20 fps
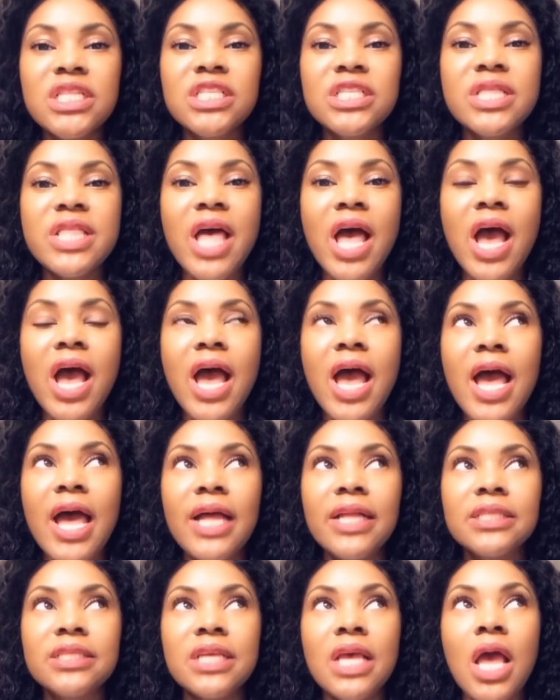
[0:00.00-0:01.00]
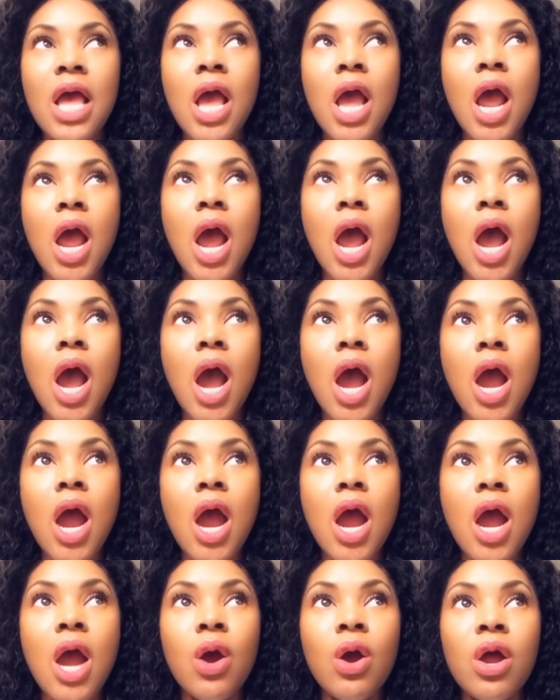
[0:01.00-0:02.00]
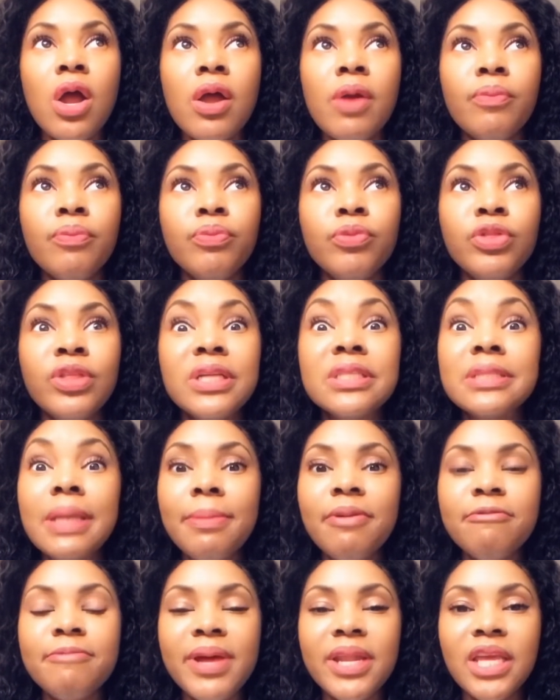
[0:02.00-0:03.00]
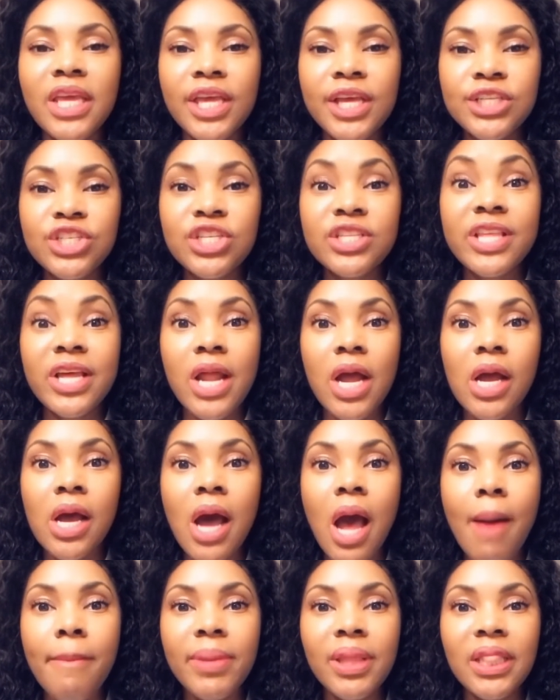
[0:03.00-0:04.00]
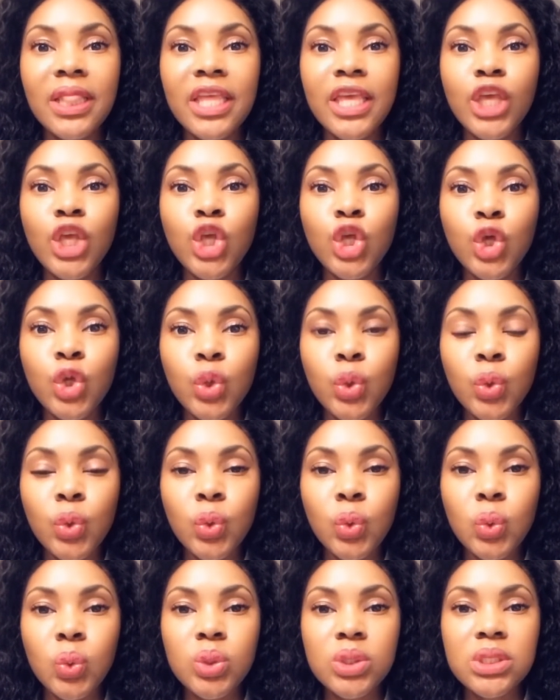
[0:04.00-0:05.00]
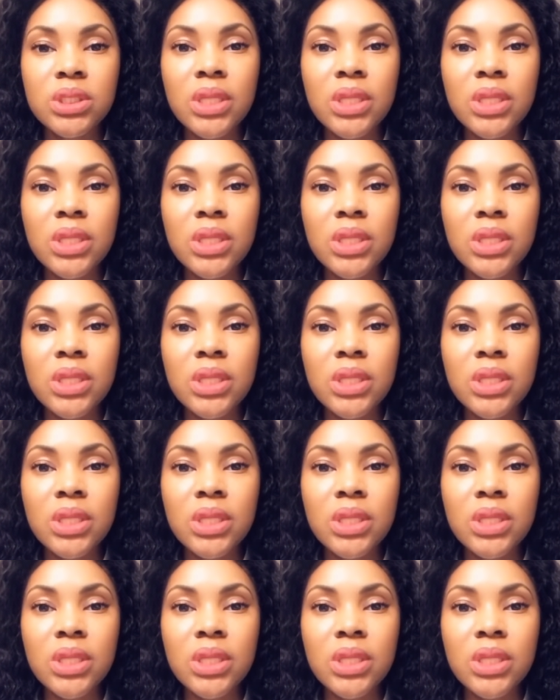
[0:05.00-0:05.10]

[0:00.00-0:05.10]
that are the type of medications that are commonly used